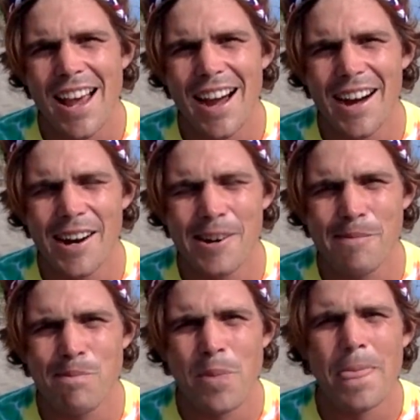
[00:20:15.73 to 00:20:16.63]

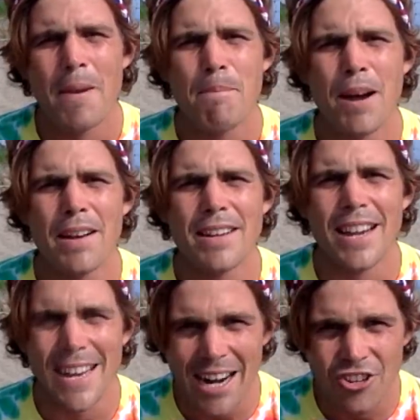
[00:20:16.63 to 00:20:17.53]
But
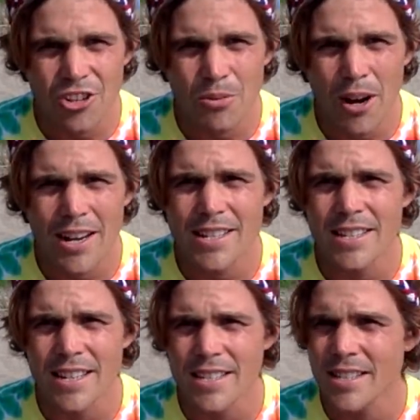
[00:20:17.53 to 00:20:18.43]
connection-wise
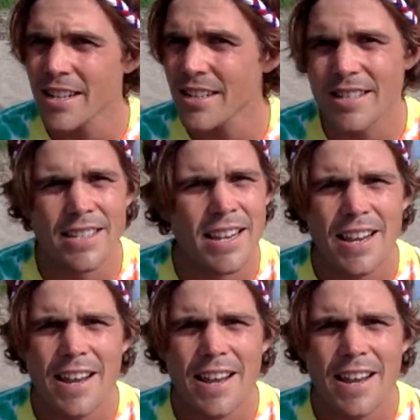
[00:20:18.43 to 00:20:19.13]
and distance,